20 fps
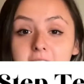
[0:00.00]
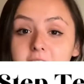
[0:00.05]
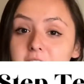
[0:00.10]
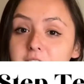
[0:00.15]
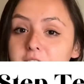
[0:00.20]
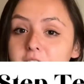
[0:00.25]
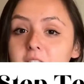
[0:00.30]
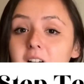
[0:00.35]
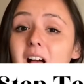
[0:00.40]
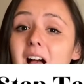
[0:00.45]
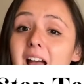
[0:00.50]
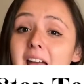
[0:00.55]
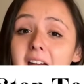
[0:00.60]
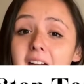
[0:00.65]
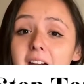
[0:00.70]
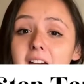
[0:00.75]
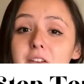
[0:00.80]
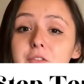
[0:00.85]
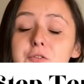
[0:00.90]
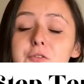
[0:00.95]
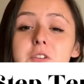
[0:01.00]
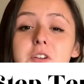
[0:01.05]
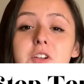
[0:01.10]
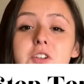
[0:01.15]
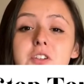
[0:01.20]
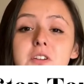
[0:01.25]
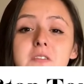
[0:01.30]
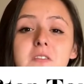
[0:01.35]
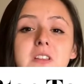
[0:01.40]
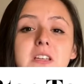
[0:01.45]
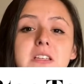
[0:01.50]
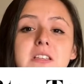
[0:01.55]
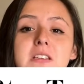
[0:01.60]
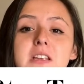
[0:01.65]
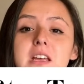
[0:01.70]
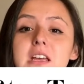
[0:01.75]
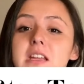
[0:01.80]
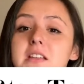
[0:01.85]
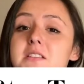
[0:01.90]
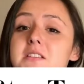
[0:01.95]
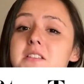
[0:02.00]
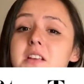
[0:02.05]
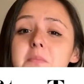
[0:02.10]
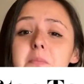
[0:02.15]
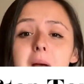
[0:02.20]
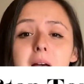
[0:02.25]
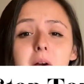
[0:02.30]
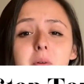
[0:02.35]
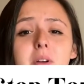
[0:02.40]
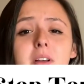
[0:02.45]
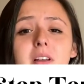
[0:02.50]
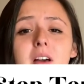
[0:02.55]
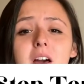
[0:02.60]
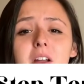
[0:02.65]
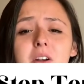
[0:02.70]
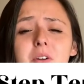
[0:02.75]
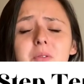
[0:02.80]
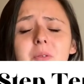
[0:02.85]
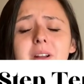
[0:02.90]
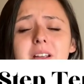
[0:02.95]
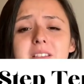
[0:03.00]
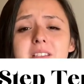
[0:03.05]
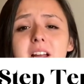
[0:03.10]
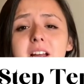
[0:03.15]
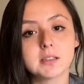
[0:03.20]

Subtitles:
And y'all, I had footage of this and somehow it got erased.